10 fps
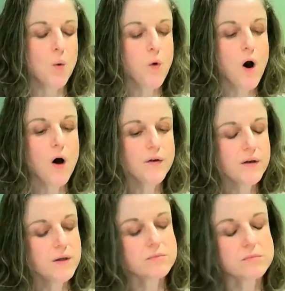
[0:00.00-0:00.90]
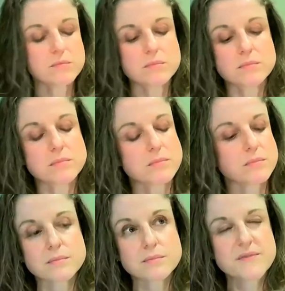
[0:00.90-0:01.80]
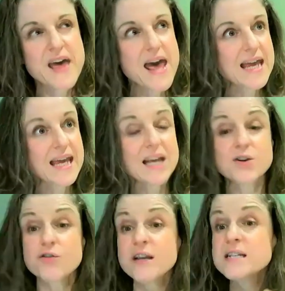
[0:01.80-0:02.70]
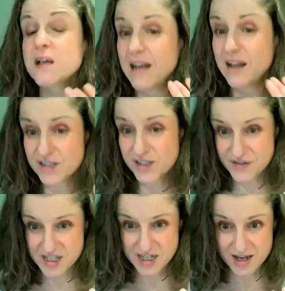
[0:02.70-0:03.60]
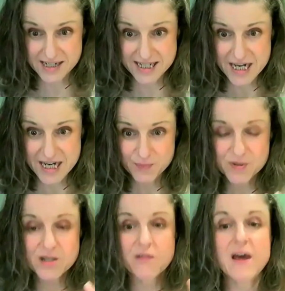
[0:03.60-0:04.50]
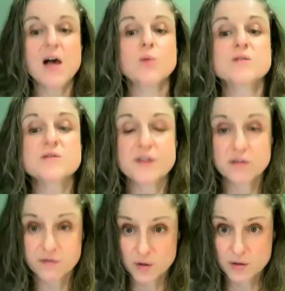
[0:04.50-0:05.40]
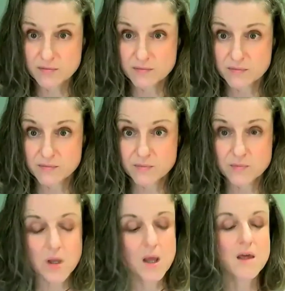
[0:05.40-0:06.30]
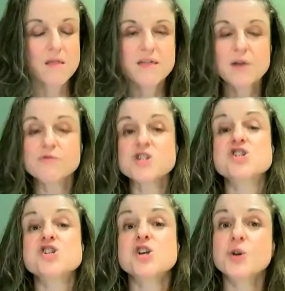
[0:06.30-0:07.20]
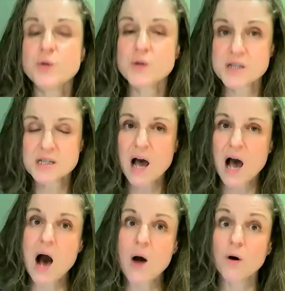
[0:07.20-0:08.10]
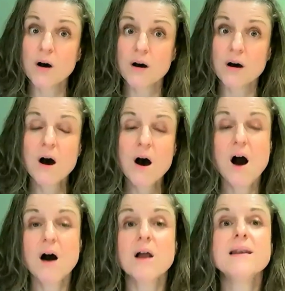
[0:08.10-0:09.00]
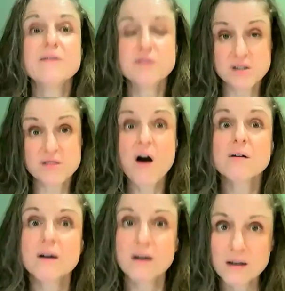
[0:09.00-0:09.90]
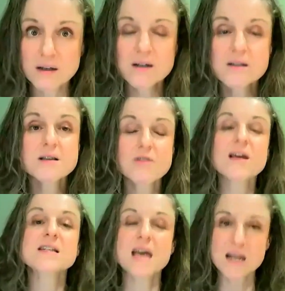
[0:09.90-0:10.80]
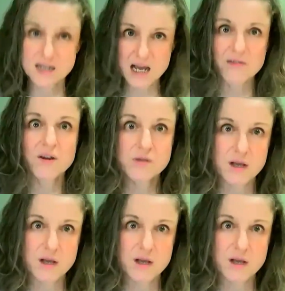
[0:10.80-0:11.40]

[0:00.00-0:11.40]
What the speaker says: one, they increase our levels of satiety, so they help us feel full. They reduce our levels of hunger, so they take down